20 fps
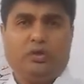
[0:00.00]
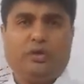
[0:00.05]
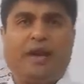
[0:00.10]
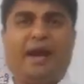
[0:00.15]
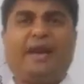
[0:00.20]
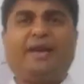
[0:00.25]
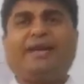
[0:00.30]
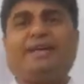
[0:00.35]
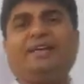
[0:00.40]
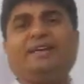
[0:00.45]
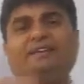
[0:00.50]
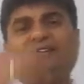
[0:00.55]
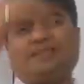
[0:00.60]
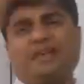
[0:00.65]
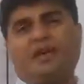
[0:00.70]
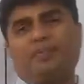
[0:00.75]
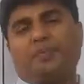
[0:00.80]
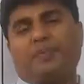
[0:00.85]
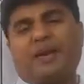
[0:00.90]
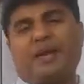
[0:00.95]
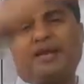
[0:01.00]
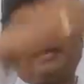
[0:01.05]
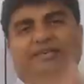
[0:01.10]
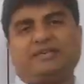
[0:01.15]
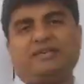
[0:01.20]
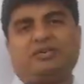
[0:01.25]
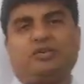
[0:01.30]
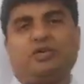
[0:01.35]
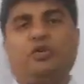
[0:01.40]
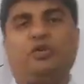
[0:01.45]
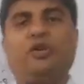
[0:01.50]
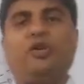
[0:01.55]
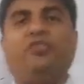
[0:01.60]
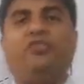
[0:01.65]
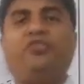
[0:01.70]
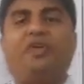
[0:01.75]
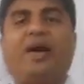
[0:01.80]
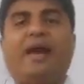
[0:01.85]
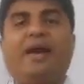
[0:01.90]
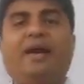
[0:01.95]
at distant places you will
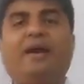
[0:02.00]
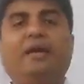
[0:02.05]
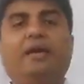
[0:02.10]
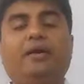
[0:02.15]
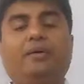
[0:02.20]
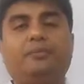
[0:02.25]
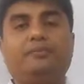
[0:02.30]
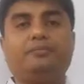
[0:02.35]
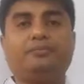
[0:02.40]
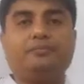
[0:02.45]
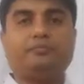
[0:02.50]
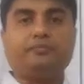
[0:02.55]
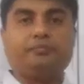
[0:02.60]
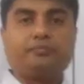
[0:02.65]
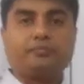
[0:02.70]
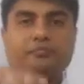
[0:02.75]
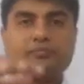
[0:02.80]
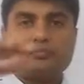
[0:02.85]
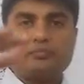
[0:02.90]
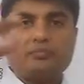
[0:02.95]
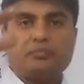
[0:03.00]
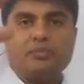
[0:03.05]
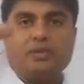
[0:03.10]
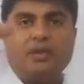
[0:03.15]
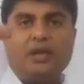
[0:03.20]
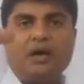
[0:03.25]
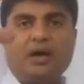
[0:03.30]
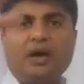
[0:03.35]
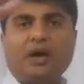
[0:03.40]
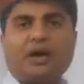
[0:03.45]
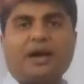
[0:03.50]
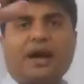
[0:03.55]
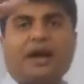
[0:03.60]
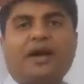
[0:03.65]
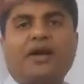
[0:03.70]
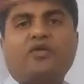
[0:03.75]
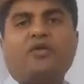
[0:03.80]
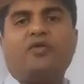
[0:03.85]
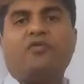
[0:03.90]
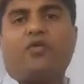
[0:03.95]
find a
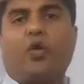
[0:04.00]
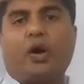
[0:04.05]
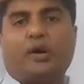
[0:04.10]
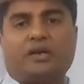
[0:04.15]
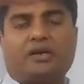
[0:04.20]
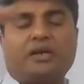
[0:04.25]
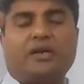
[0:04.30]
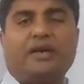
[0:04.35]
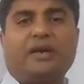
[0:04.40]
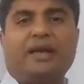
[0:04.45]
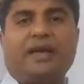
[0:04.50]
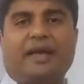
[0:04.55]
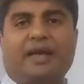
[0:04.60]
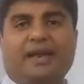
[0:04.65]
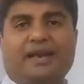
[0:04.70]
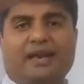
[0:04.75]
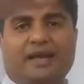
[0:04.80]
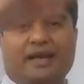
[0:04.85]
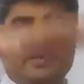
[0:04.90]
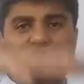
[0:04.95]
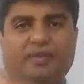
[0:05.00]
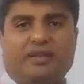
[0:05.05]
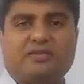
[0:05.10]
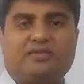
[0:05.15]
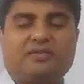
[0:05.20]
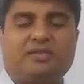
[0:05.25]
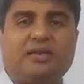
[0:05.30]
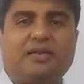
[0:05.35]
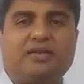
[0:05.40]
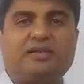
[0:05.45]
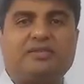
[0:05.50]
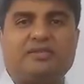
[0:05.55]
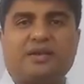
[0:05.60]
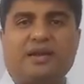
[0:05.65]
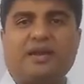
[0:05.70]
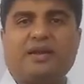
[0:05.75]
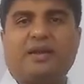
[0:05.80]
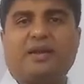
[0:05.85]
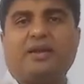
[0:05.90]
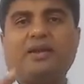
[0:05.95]
kind of a watery area, means it is
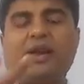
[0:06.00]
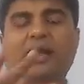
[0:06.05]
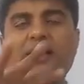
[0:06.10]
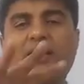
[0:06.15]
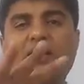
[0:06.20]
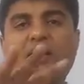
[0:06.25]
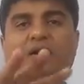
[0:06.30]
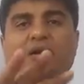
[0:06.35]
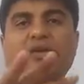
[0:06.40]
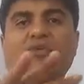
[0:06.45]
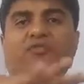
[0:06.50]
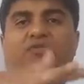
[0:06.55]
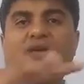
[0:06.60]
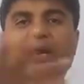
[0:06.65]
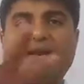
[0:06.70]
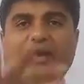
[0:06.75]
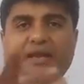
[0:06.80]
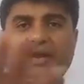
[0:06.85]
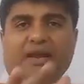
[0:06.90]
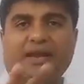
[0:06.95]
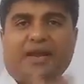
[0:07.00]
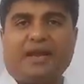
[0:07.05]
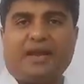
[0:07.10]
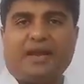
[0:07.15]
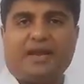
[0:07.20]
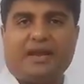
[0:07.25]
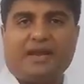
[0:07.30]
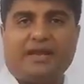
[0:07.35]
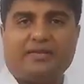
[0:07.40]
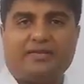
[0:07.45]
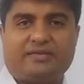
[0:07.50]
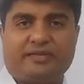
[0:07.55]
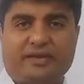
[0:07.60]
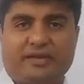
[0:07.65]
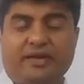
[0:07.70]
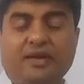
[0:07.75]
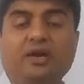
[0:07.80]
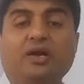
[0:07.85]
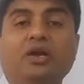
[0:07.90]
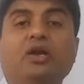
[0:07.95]
saying like reflecting area is
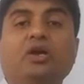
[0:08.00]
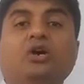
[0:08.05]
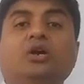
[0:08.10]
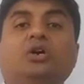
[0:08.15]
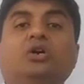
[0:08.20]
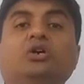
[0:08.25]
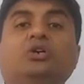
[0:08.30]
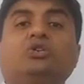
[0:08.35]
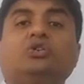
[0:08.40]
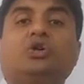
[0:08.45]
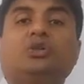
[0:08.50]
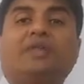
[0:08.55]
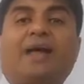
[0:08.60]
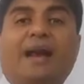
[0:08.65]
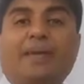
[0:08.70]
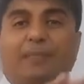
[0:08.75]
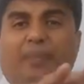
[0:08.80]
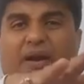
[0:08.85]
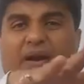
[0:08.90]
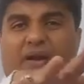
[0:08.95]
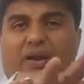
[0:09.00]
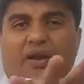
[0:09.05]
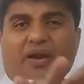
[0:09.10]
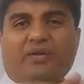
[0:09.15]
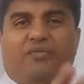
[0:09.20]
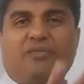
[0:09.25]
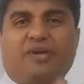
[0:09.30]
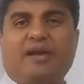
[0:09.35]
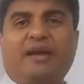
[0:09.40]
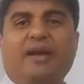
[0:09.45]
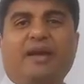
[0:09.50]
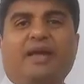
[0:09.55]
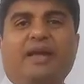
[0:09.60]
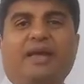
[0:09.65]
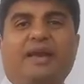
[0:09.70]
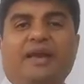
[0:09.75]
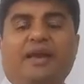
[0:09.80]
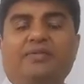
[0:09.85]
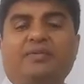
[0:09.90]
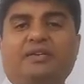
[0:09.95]
there. So that particular reflected
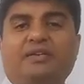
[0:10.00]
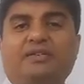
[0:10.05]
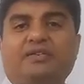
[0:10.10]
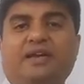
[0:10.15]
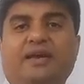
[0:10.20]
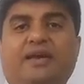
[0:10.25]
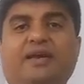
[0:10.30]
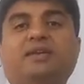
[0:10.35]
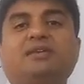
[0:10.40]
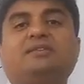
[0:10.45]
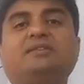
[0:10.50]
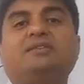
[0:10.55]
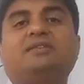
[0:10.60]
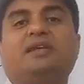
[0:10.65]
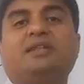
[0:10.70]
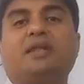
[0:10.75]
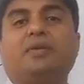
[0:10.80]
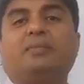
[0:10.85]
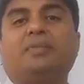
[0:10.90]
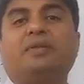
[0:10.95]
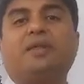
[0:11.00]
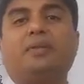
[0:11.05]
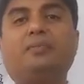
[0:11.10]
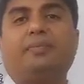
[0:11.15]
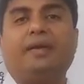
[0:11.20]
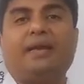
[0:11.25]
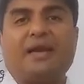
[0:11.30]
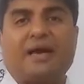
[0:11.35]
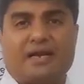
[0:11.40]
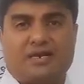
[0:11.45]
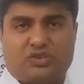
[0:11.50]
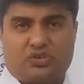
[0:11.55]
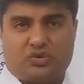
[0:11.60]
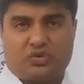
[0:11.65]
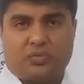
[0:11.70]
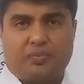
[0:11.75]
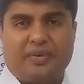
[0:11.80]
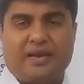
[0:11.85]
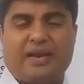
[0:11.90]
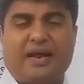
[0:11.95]
area which is there is nothing but the mirage.
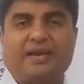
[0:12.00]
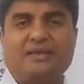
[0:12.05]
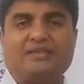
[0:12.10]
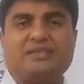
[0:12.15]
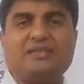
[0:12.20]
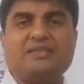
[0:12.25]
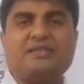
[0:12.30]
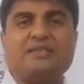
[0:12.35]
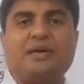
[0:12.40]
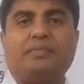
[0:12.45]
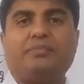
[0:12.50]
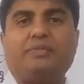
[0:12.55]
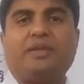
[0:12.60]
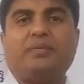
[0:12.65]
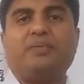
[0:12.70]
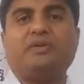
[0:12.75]
So mirage is something